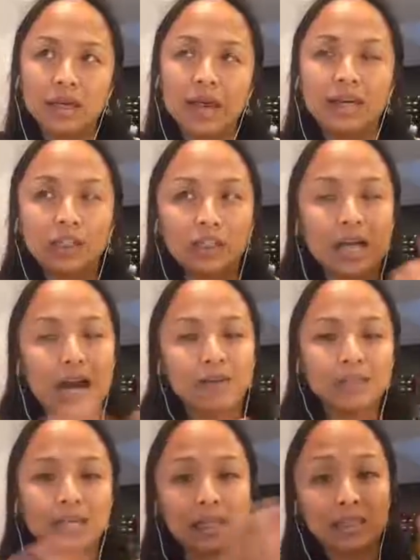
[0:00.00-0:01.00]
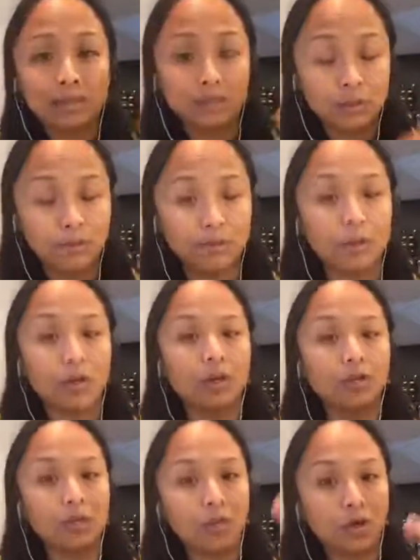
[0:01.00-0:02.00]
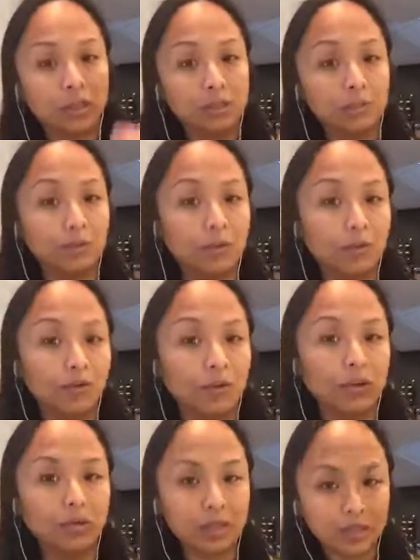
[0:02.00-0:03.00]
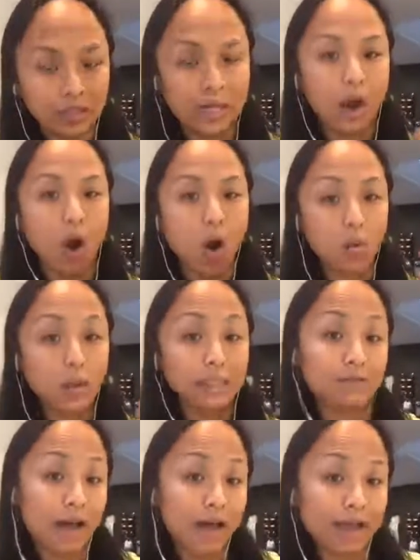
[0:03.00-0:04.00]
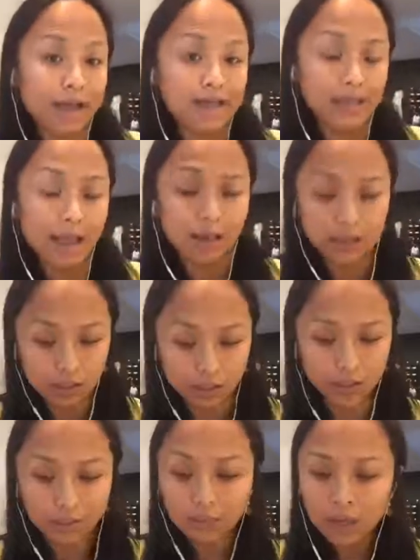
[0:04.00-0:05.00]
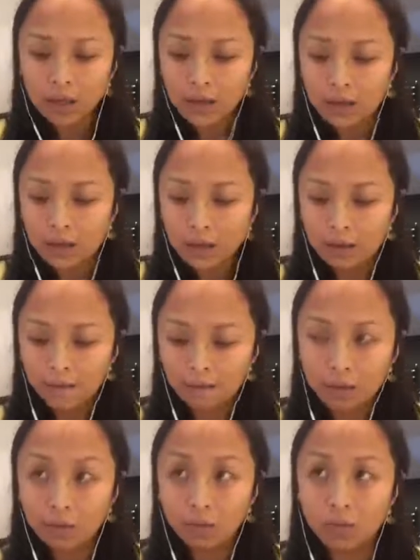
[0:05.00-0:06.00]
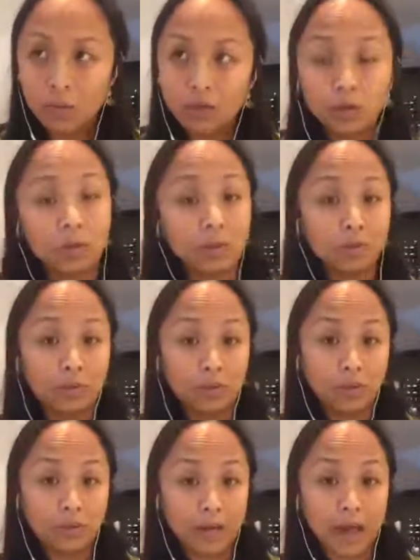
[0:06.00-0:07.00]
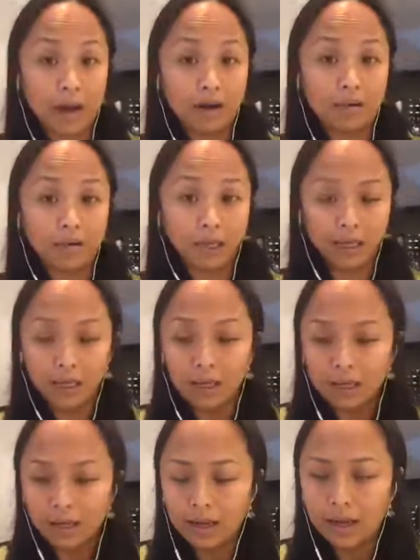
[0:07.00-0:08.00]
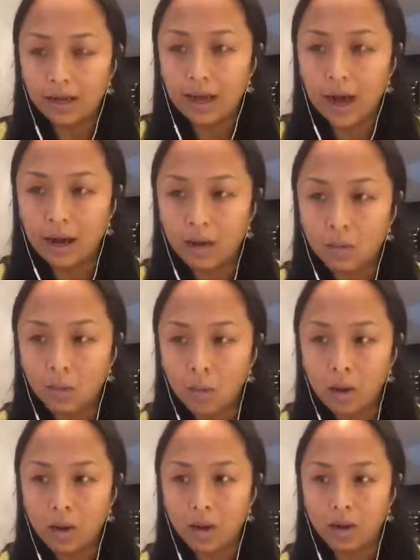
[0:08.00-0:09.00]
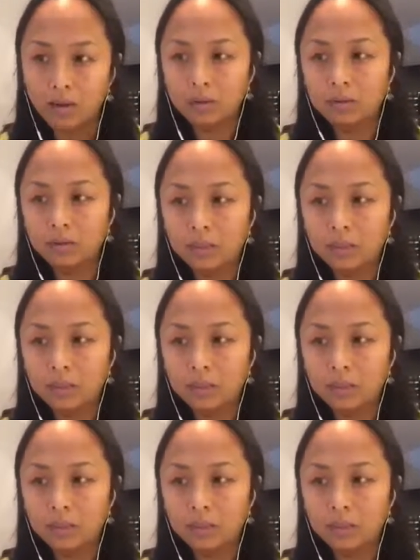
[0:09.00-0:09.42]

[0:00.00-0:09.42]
energy outside seems to flow a little bit more smoother for you instead of always fight against you. If you want to improve that area, then I will,